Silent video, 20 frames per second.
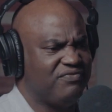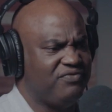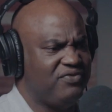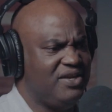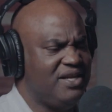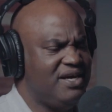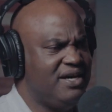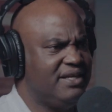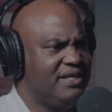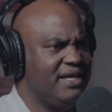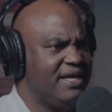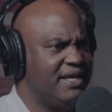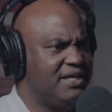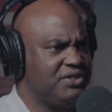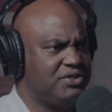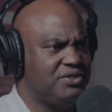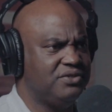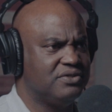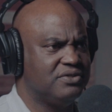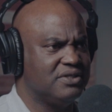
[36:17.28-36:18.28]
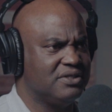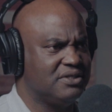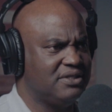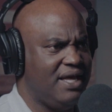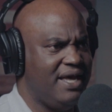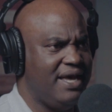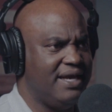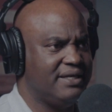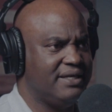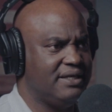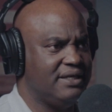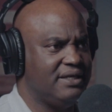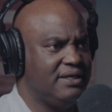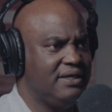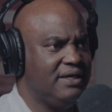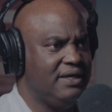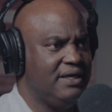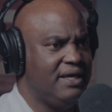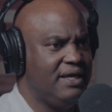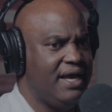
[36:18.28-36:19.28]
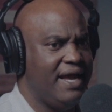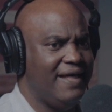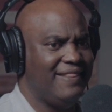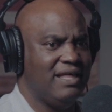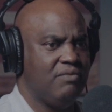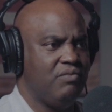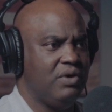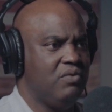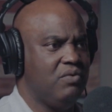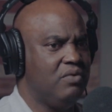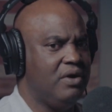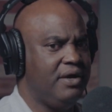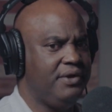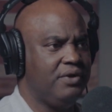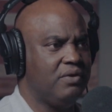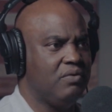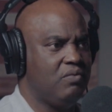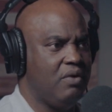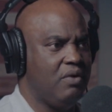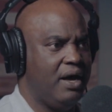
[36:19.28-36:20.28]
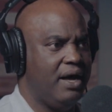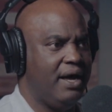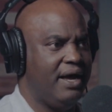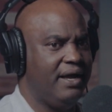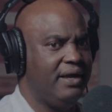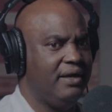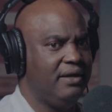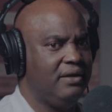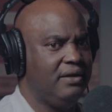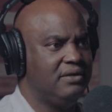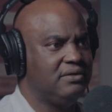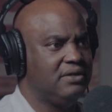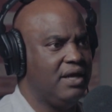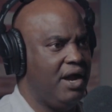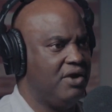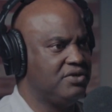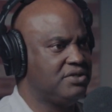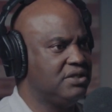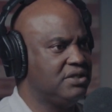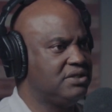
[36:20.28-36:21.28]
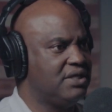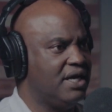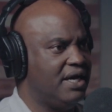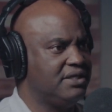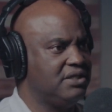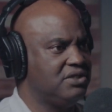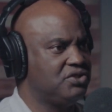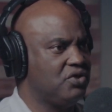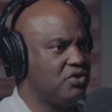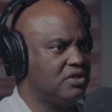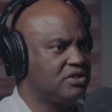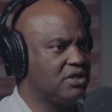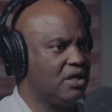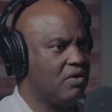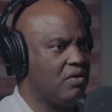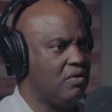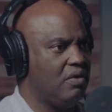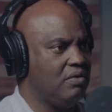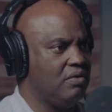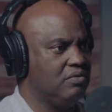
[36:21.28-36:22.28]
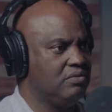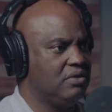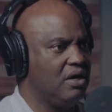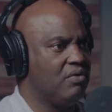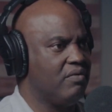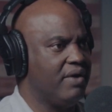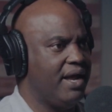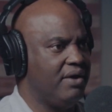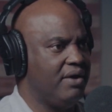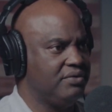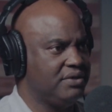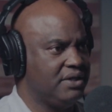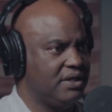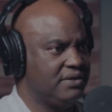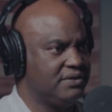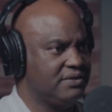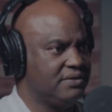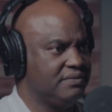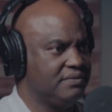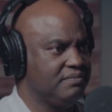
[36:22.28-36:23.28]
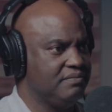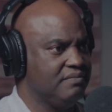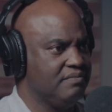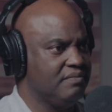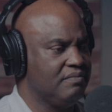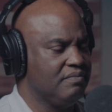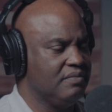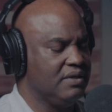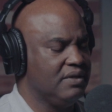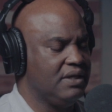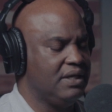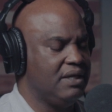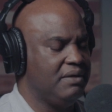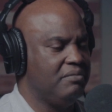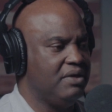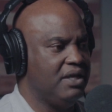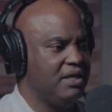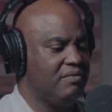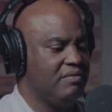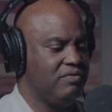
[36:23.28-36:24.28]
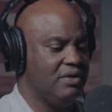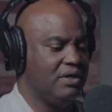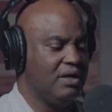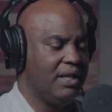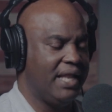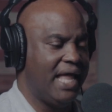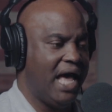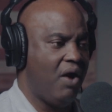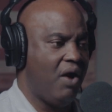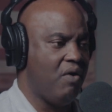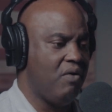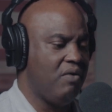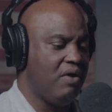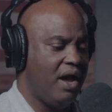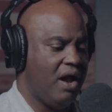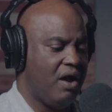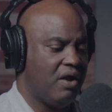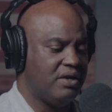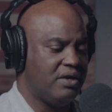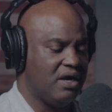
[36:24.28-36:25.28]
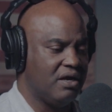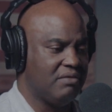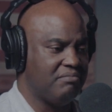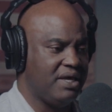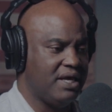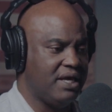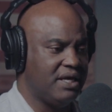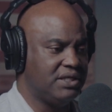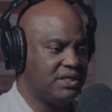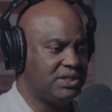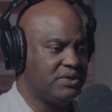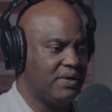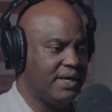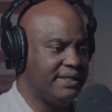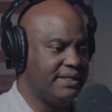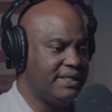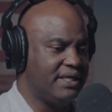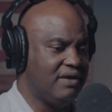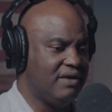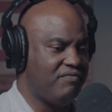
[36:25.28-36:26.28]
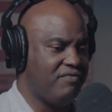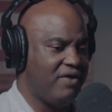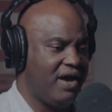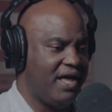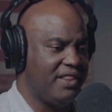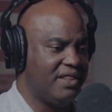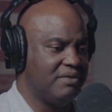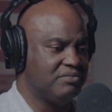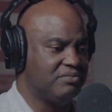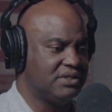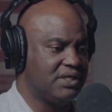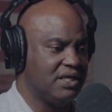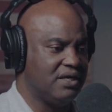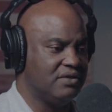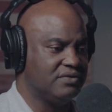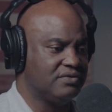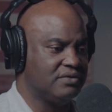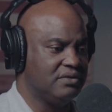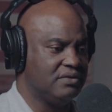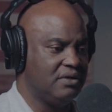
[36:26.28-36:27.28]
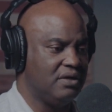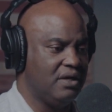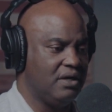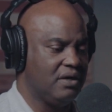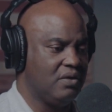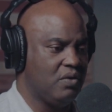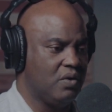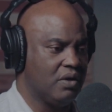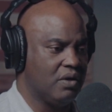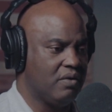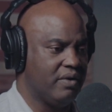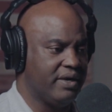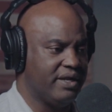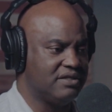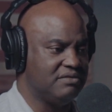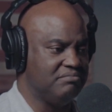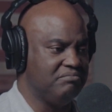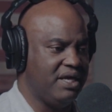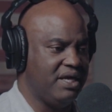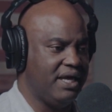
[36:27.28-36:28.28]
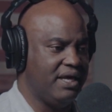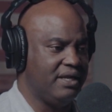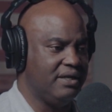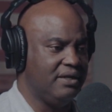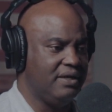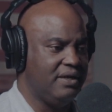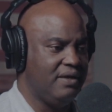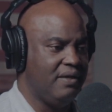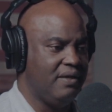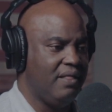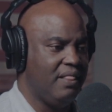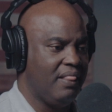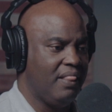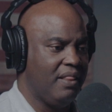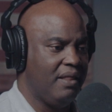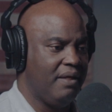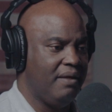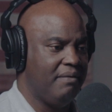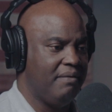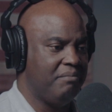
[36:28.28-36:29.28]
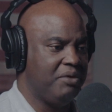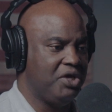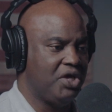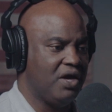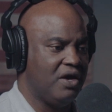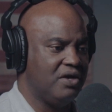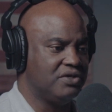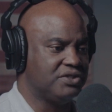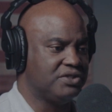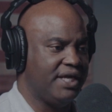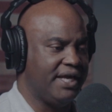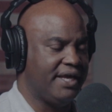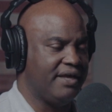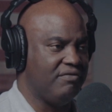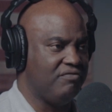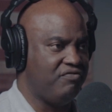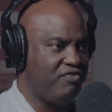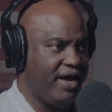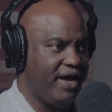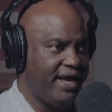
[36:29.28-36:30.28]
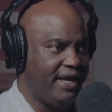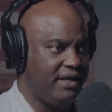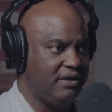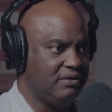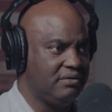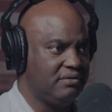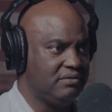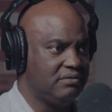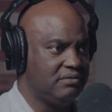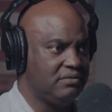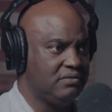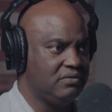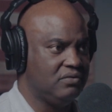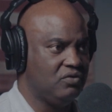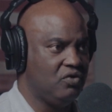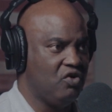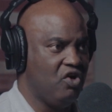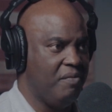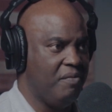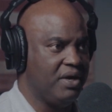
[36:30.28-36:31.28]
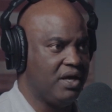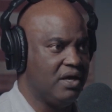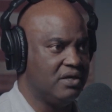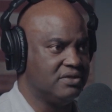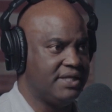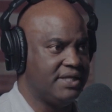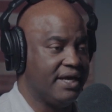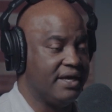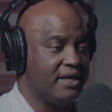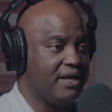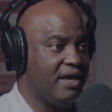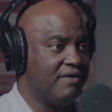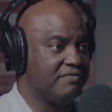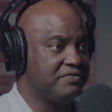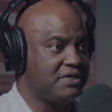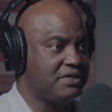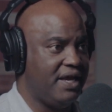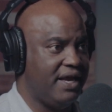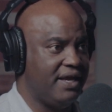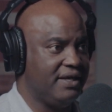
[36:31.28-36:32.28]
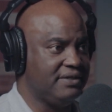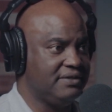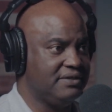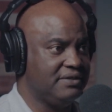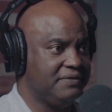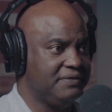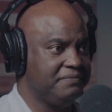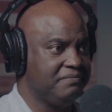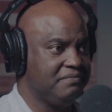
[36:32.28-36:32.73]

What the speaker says: flood into society. And then we wonder why our society starts to corrode around us. And if we allow our young men to identify themselves, quote unquote, as men because they can fight or because they can have sex,